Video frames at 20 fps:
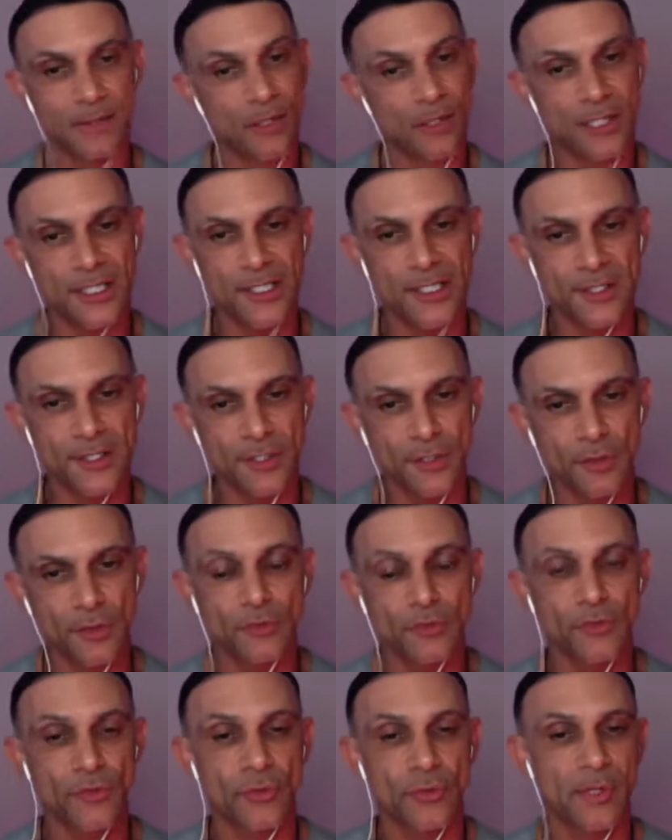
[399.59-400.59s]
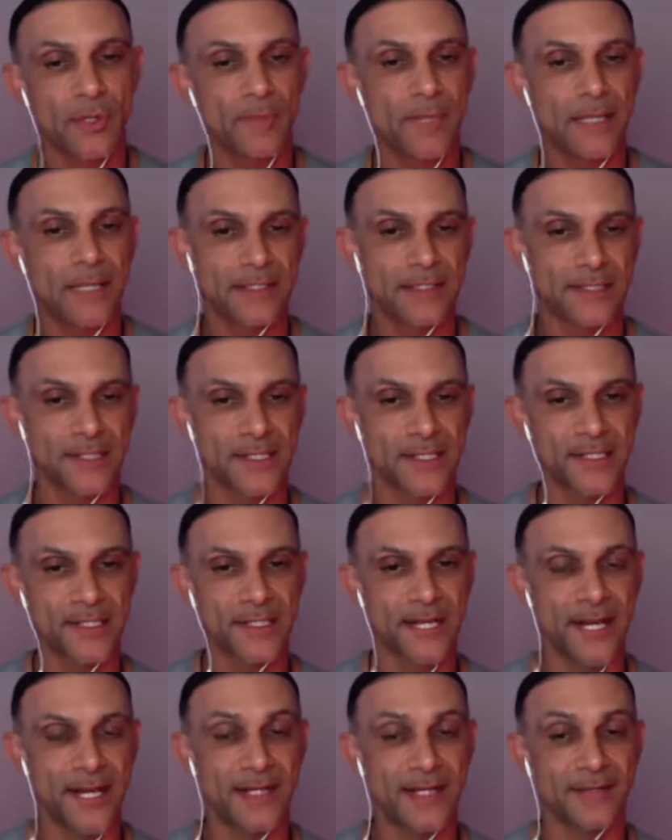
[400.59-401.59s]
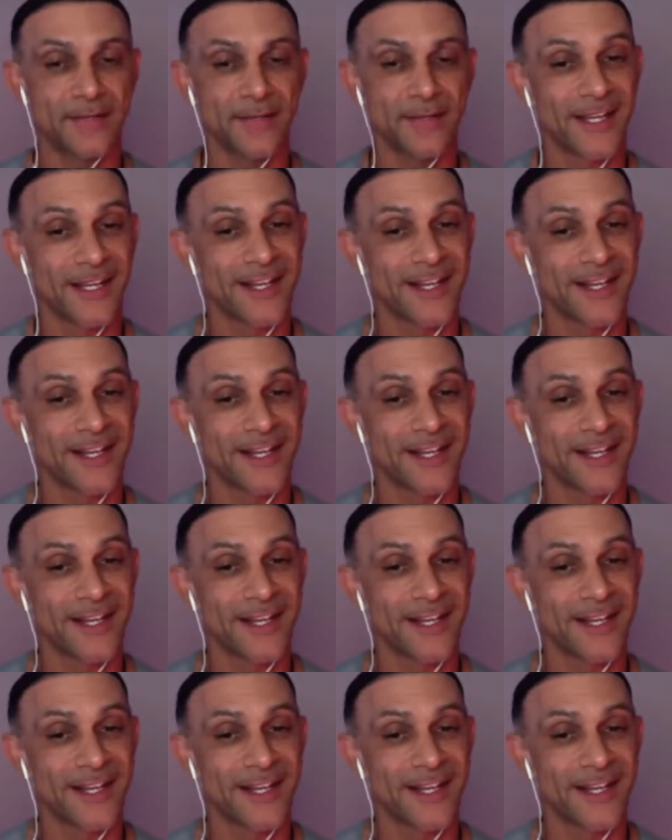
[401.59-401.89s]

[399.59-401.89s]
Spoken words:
I still try and balance this out.